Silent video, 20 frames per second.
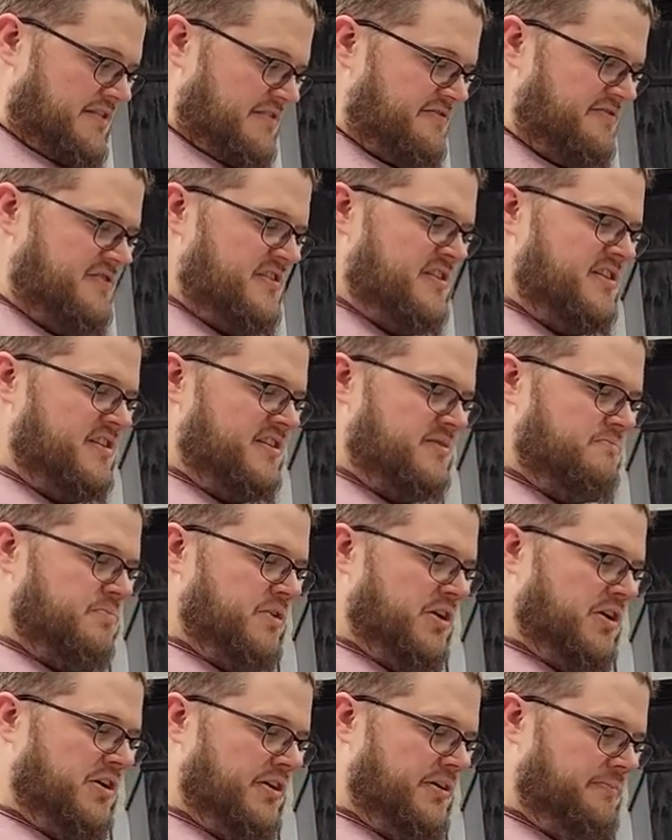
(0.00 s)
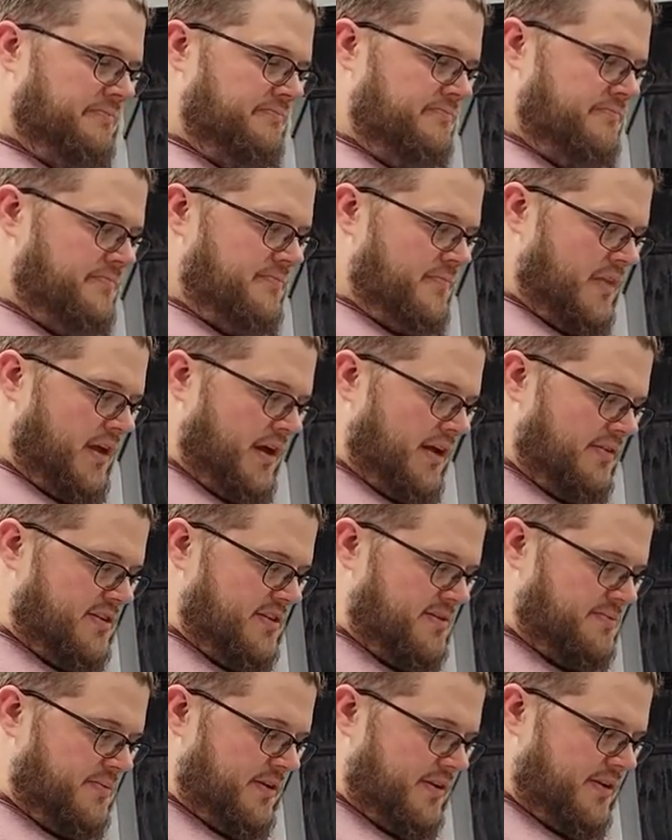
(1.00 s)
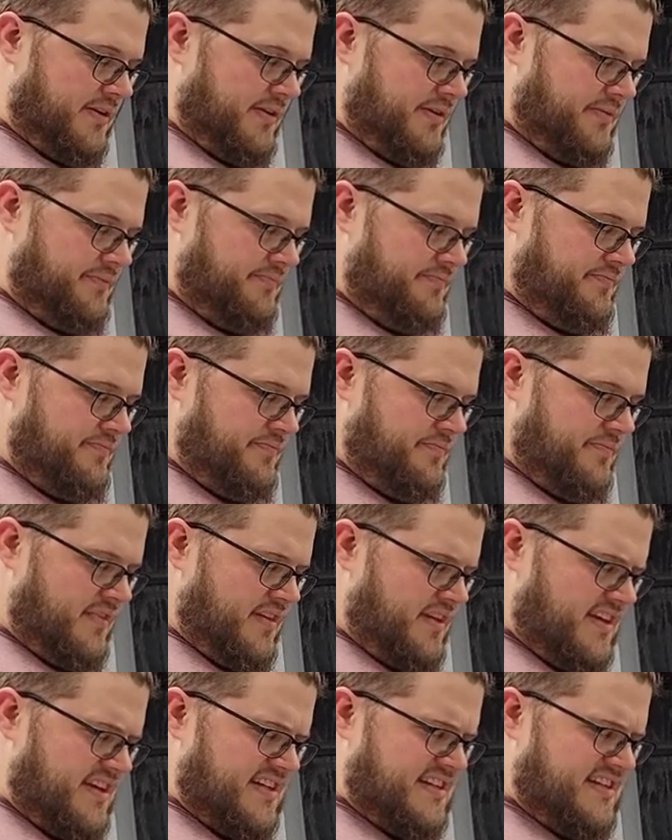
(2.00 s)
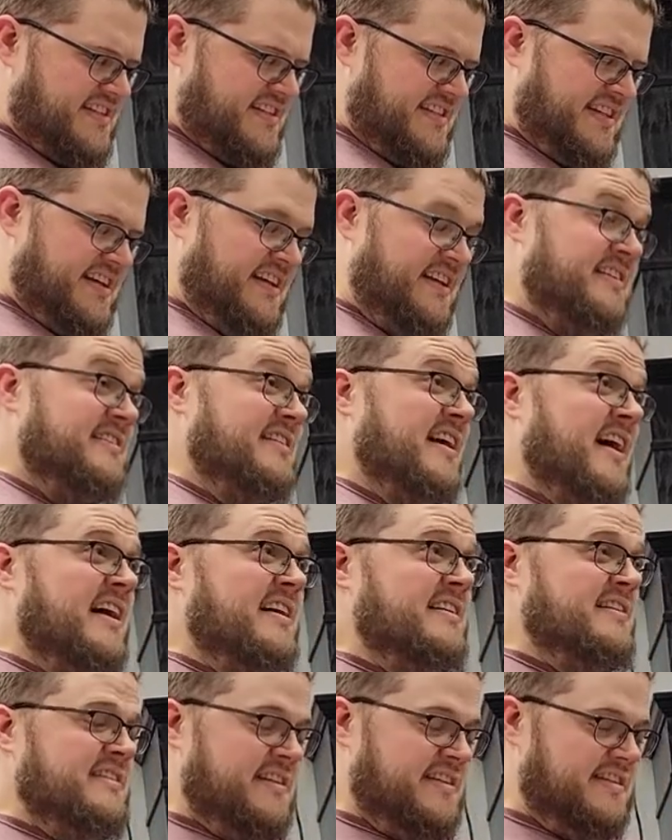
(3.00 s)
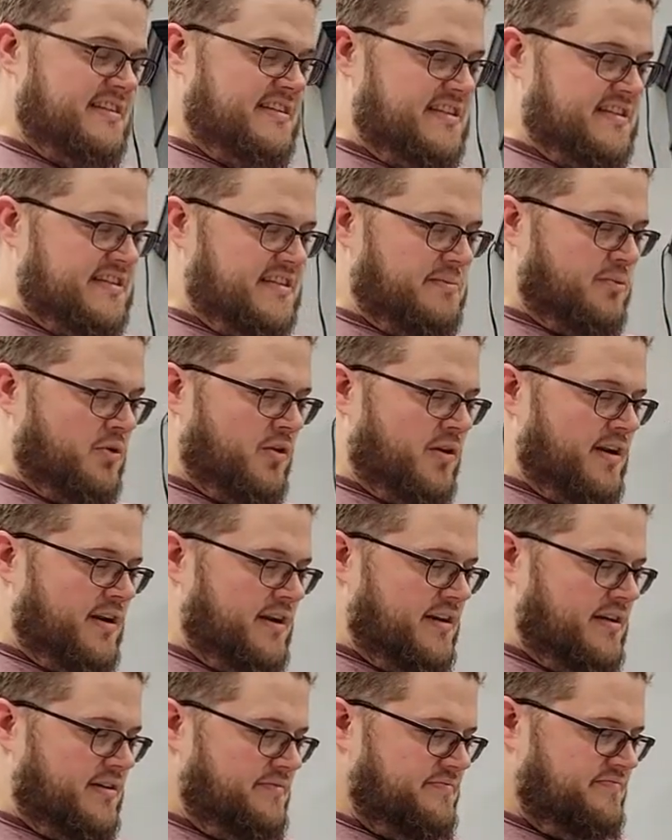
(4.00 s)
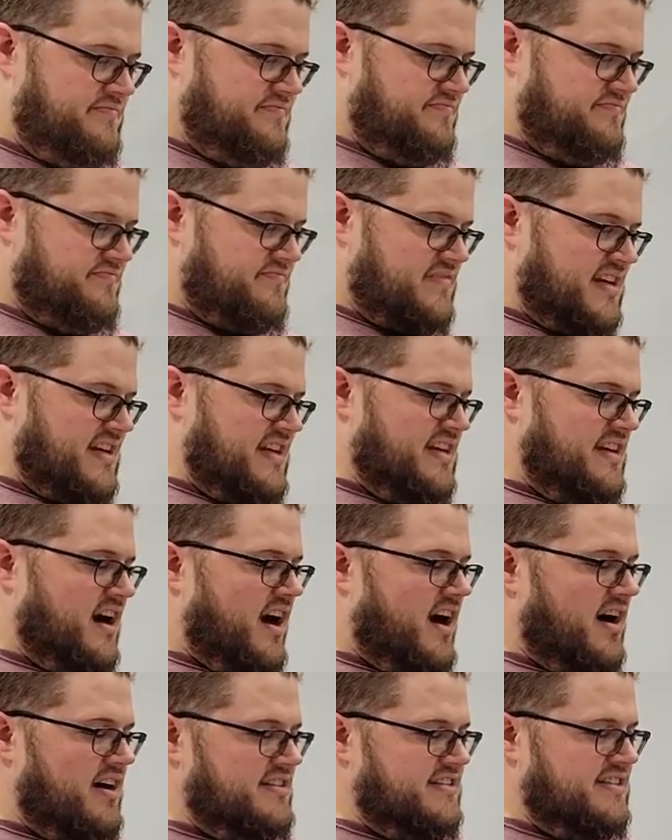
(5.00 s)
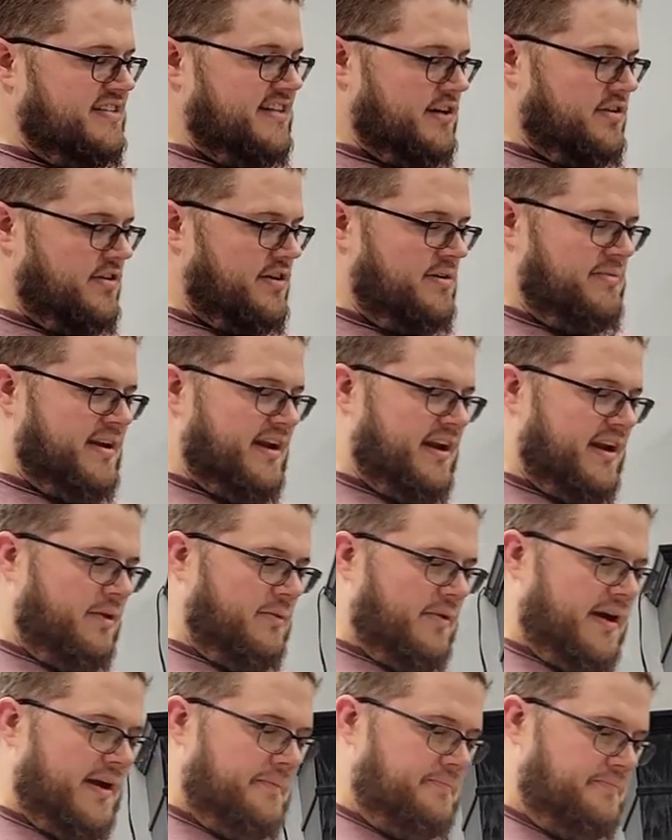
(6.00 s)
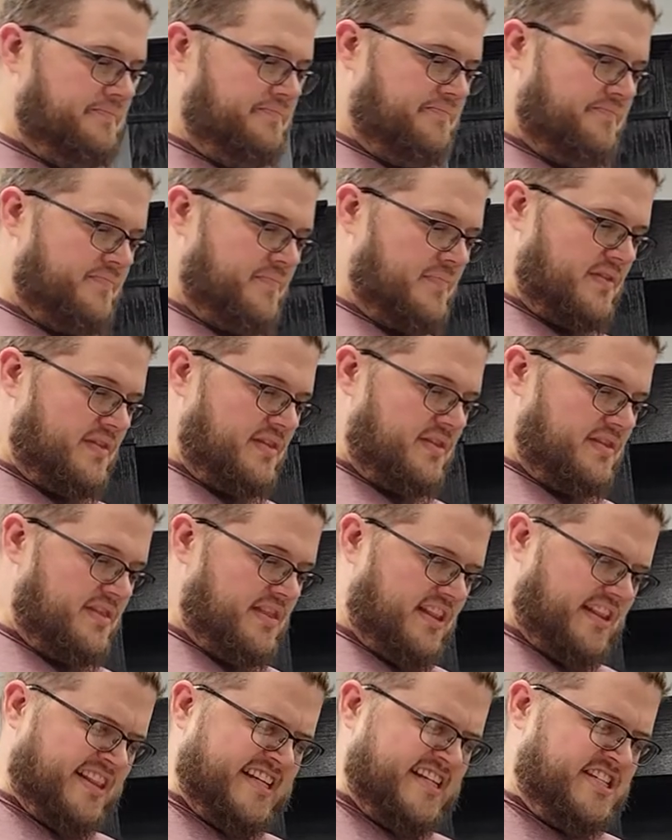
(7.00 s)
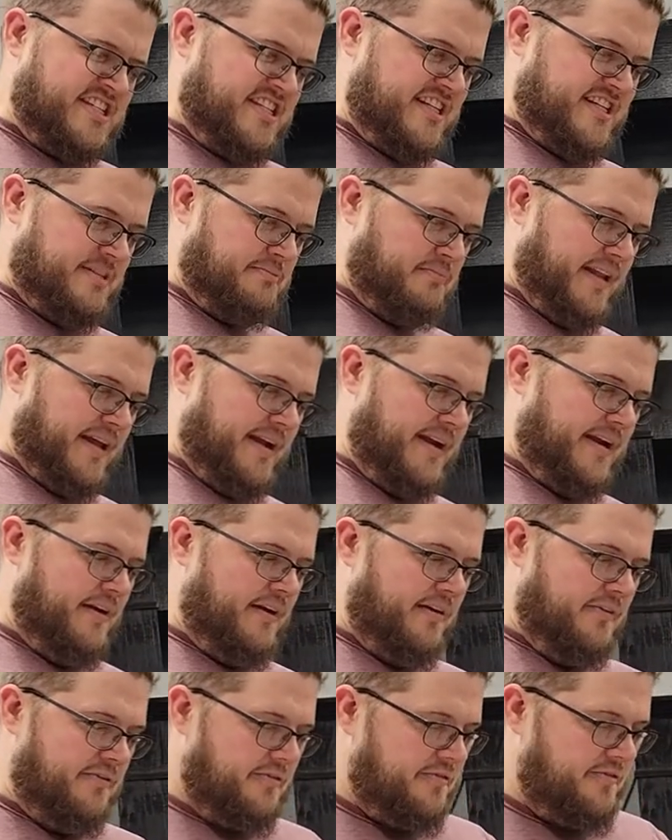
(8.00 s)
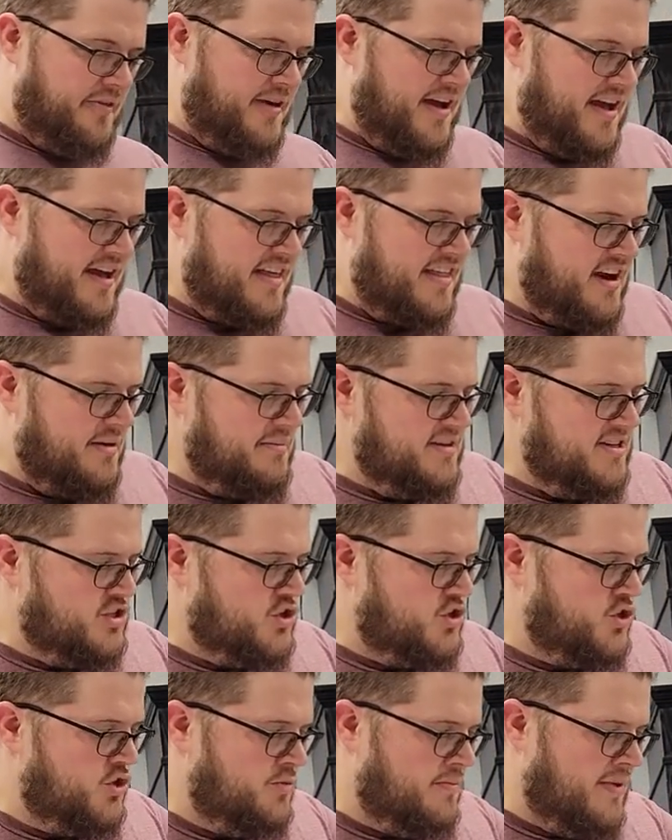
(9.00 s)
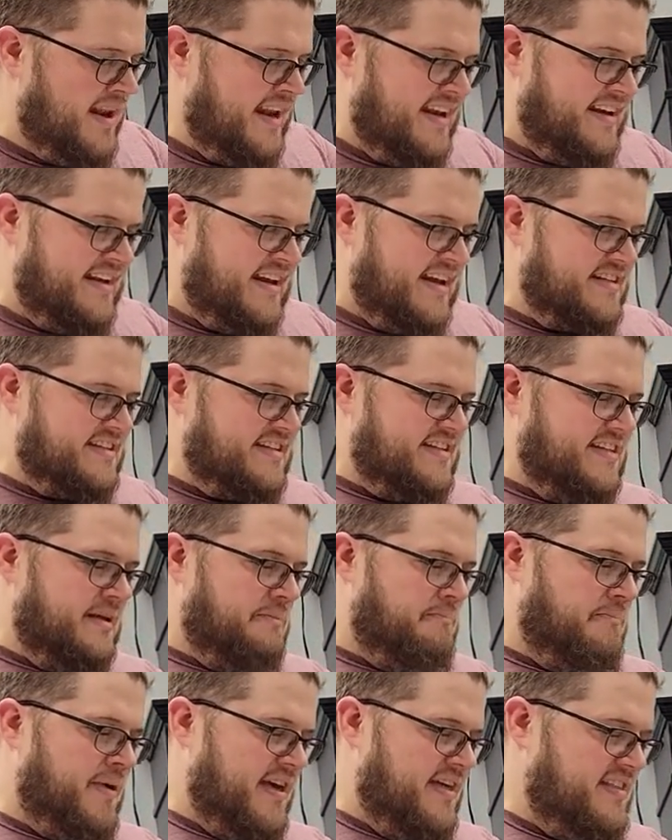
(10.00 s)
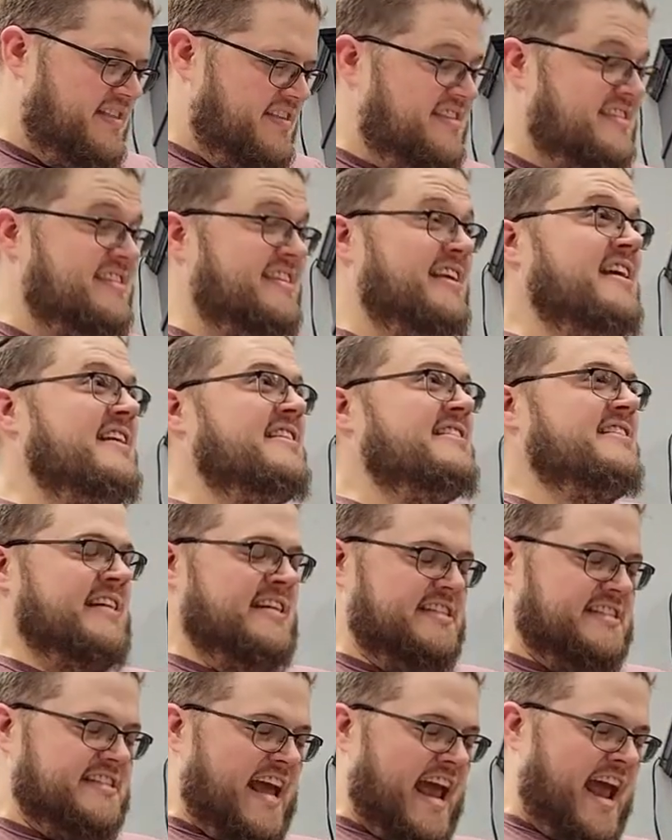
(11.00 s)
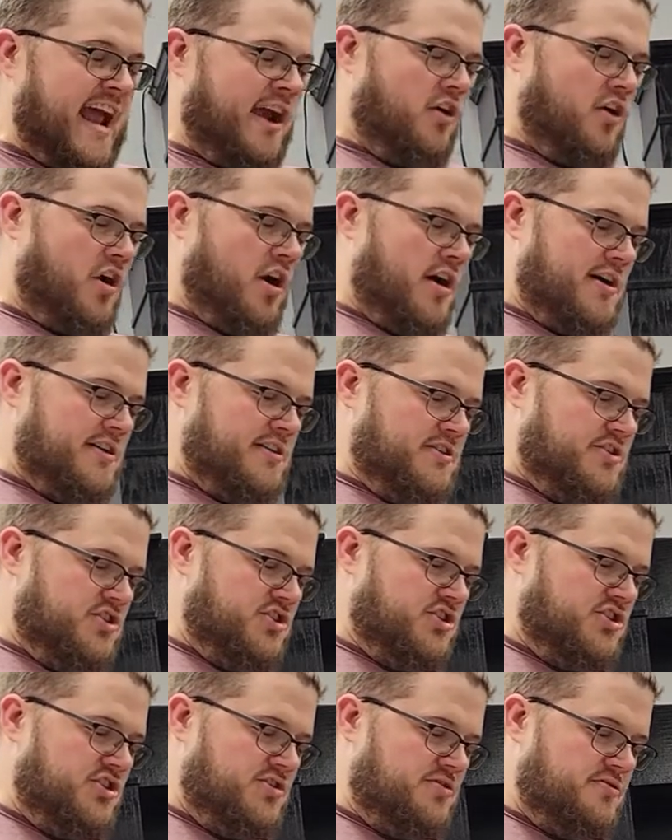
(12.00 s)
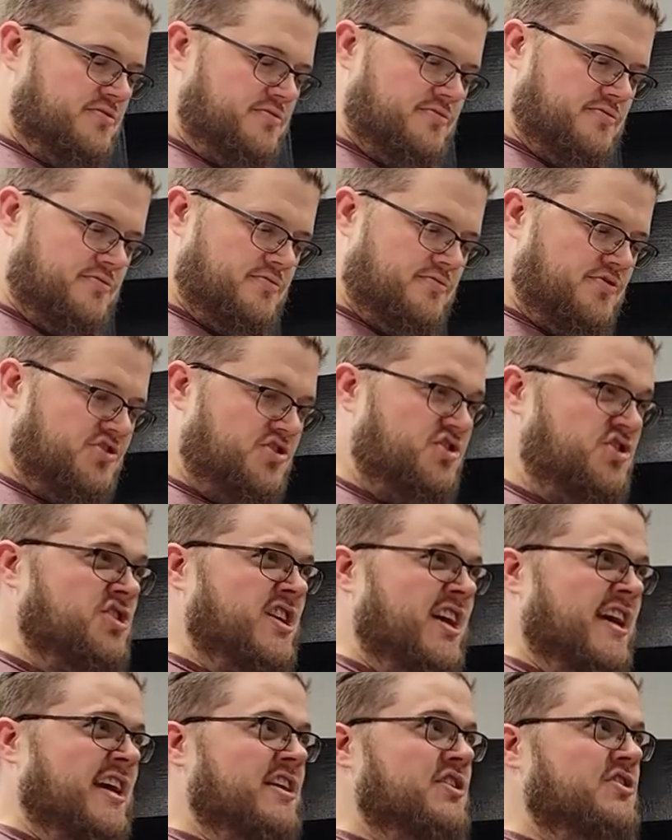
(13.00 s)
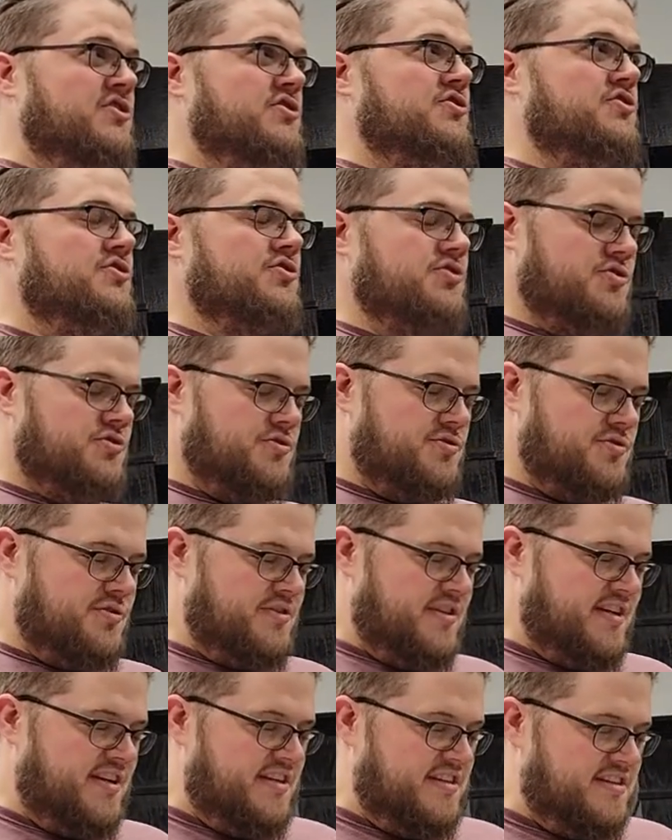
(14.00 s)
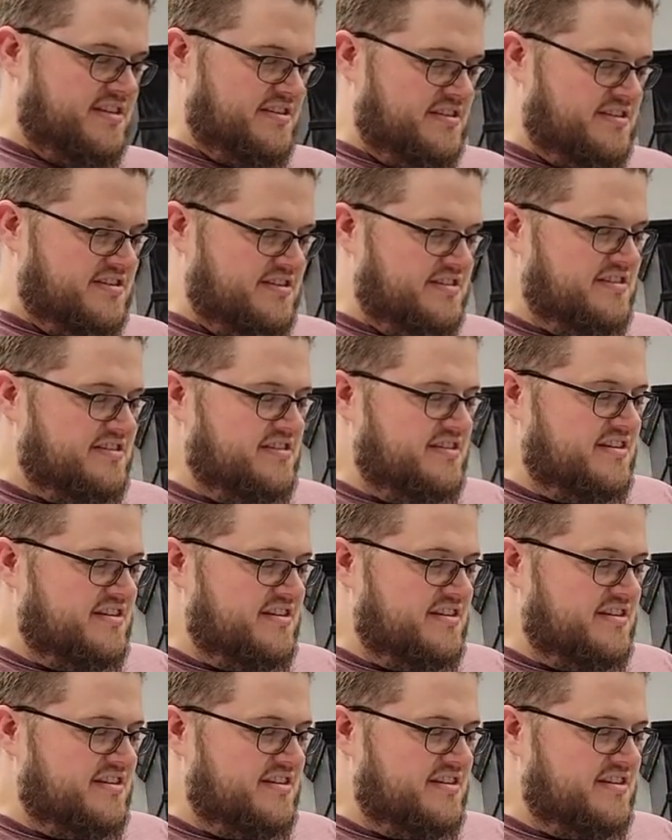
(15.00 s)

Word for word: There's blood, I respond. And see in his eyes he's disappointed. He nods in agreement anyway. The Legion has bled enough. There have been too many deaths in the pits since Angron's change, his